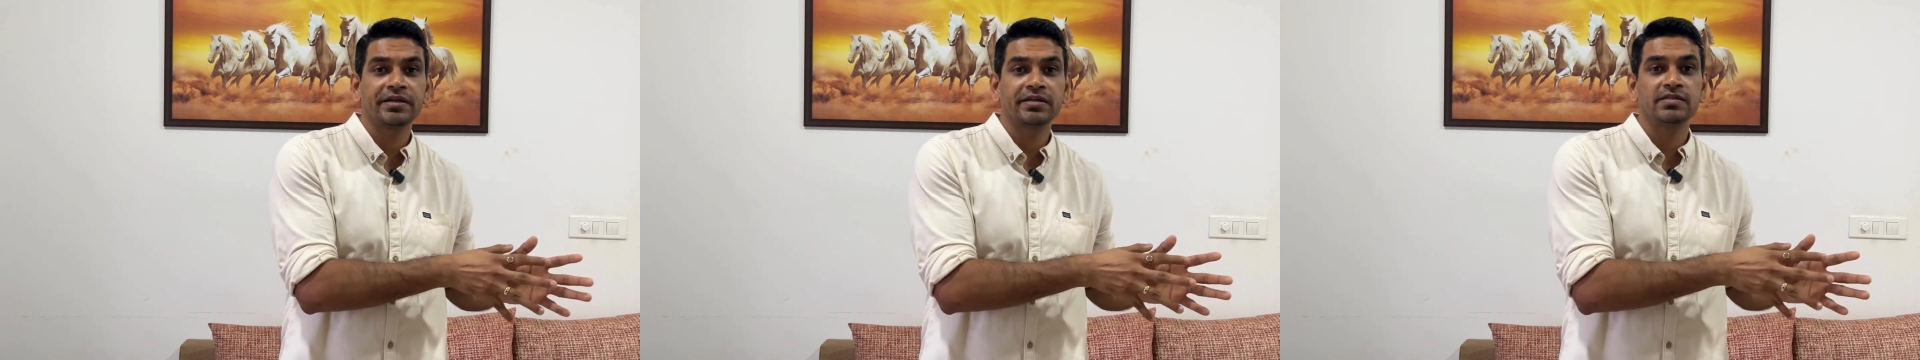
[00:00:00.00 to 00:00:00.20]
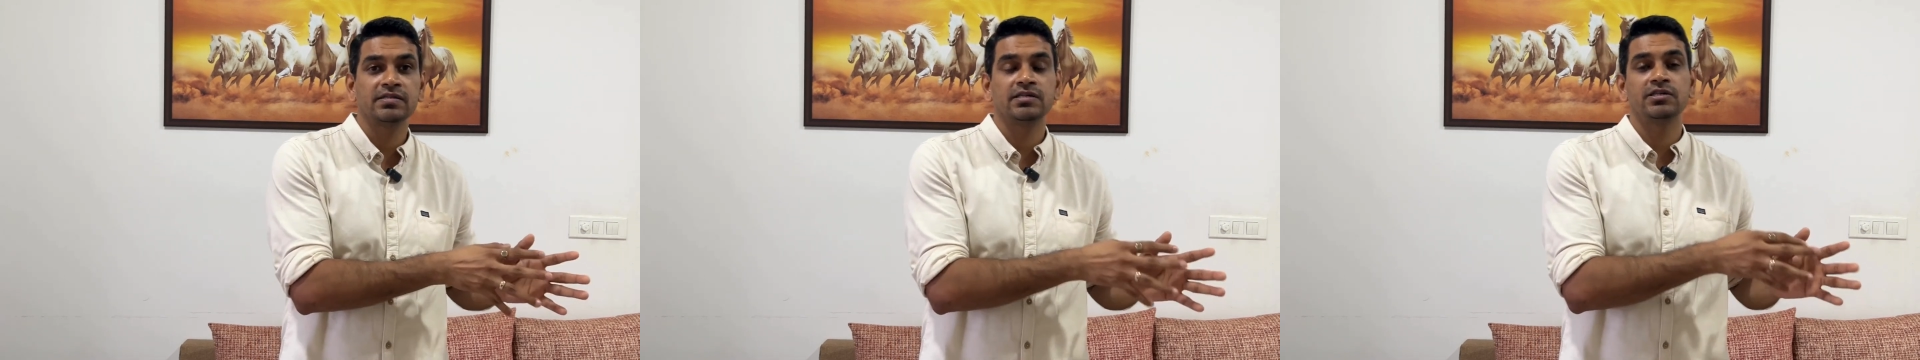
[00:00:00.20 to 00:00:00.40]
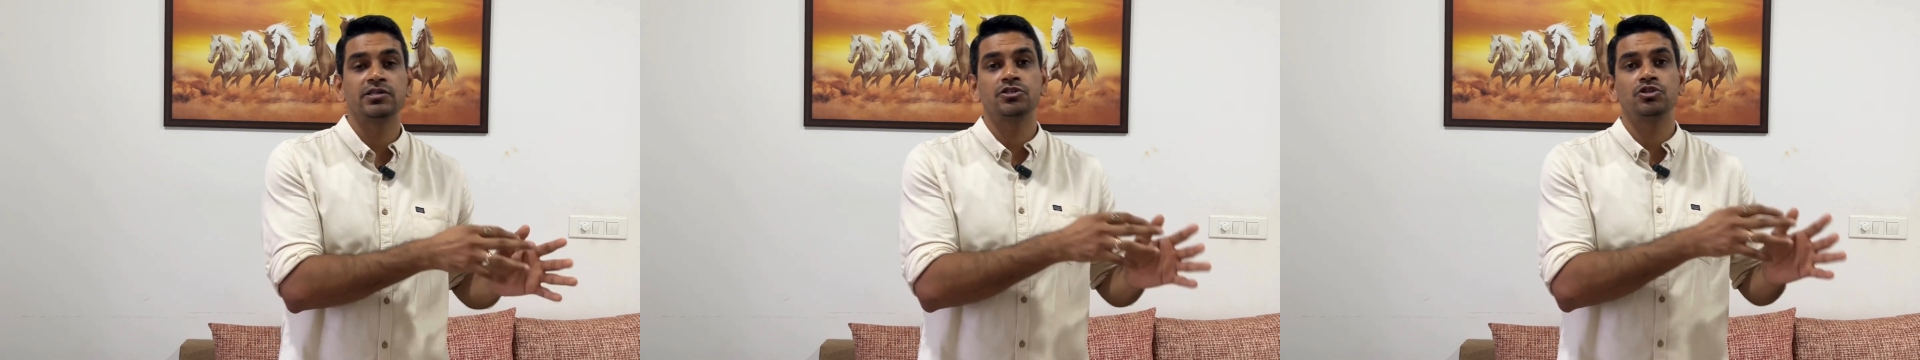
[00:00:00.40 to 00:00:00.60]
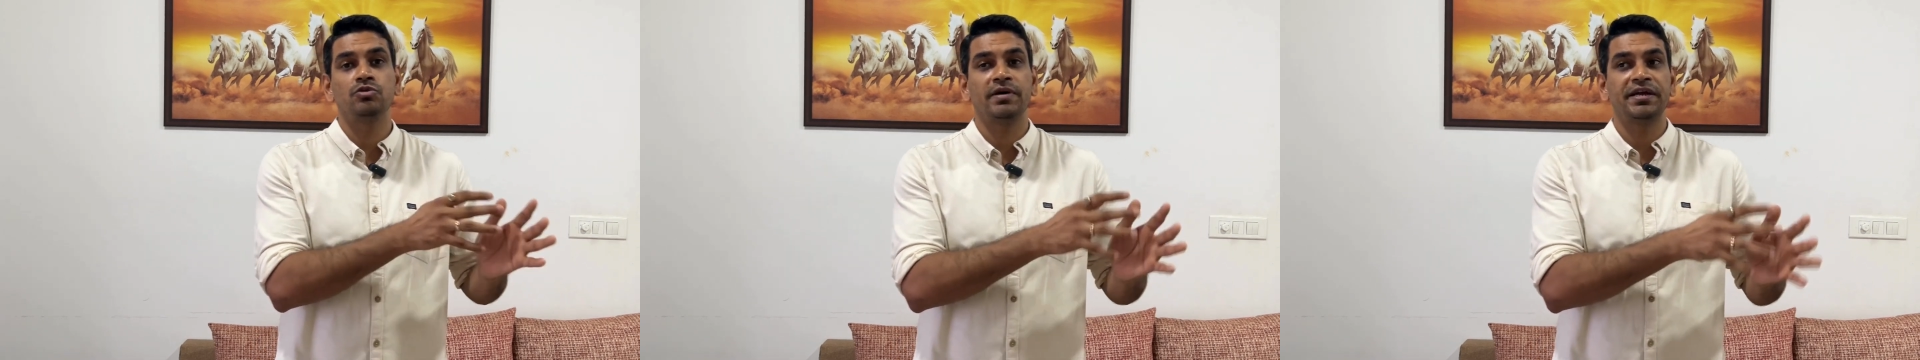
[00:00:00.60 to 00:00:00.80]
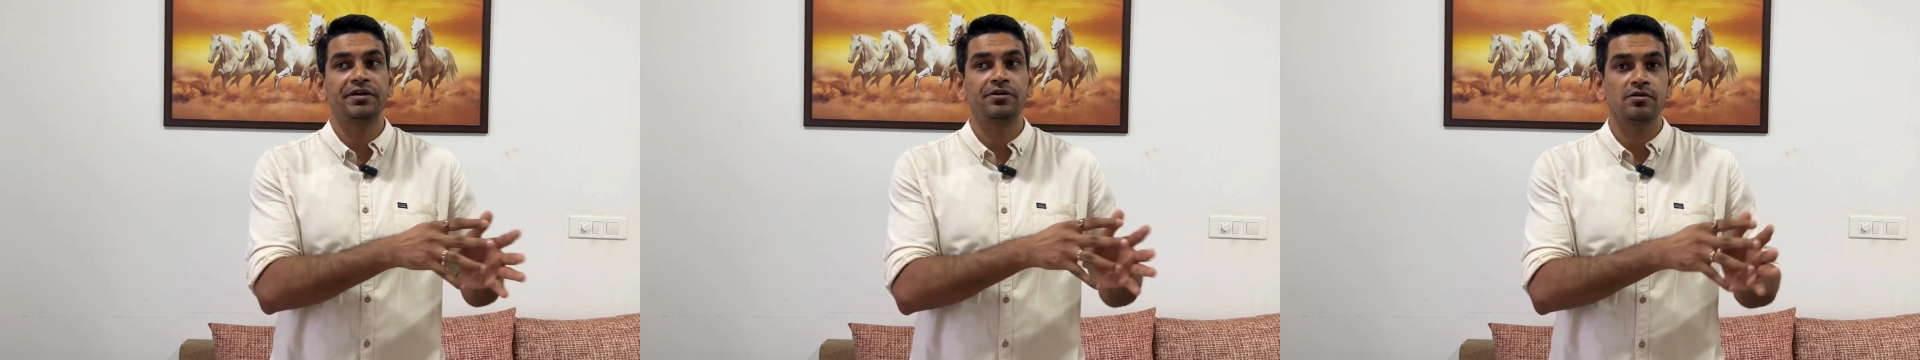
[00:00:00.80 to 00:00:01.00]
research, you
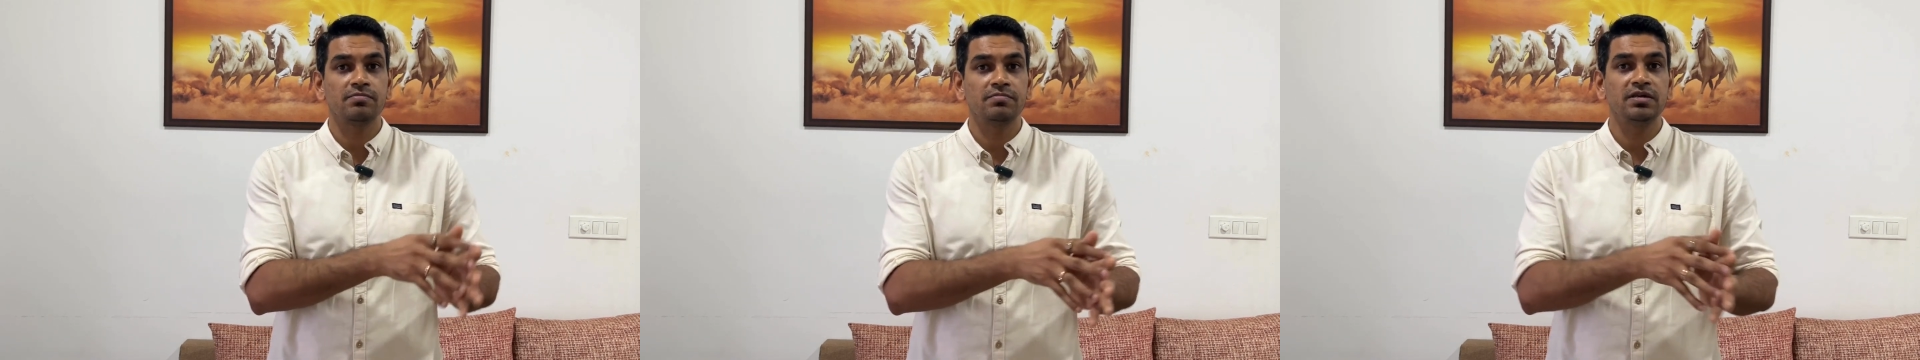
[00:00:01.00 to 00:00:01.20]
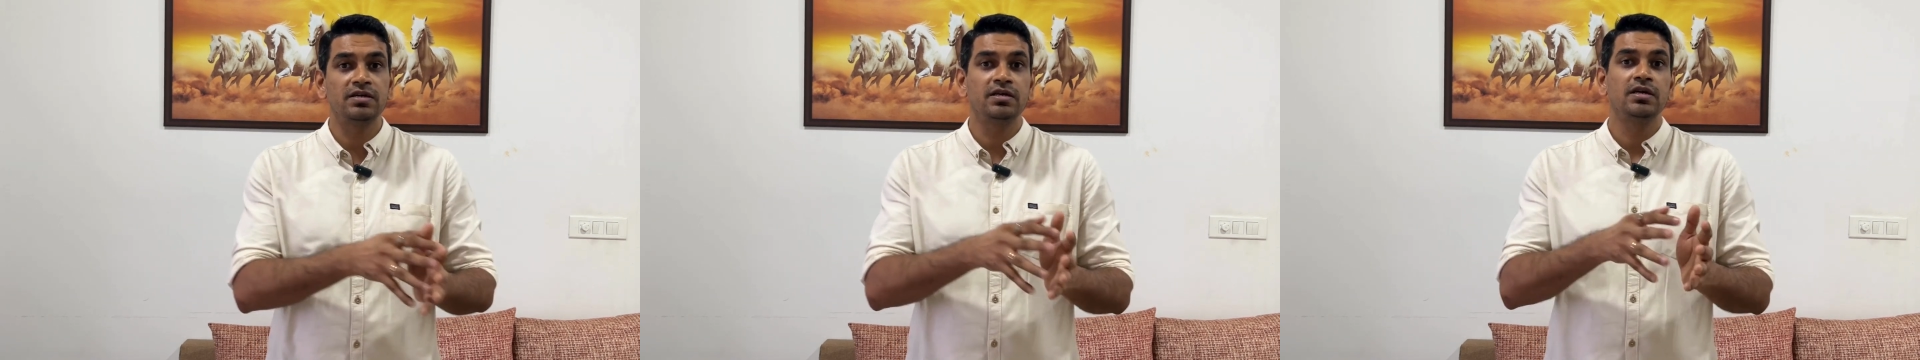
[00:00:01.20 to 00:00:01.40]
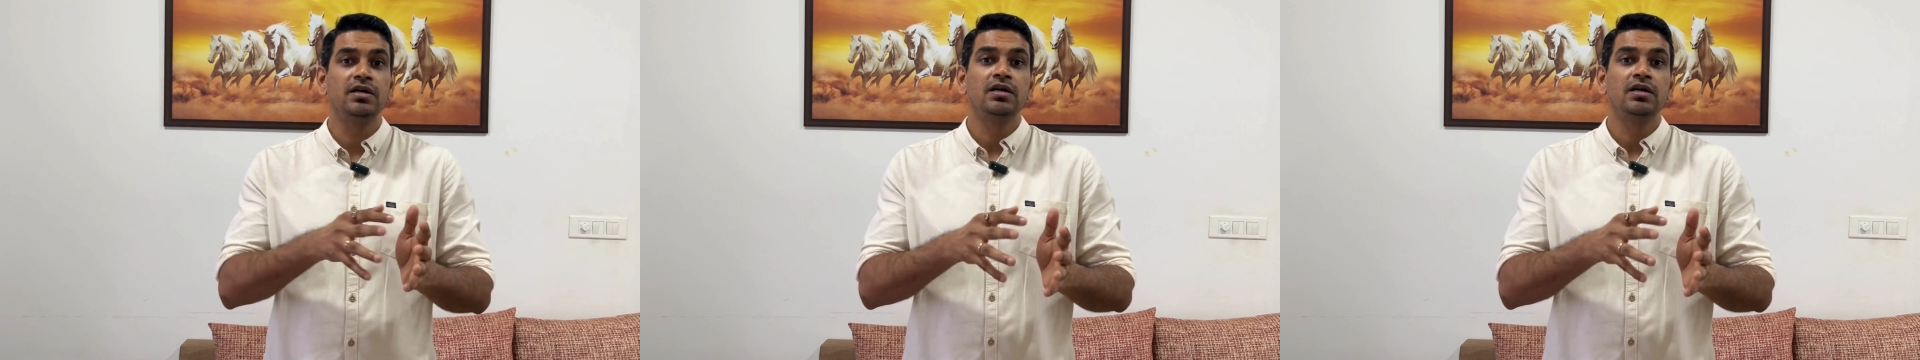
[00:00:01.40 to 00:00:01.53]
might not be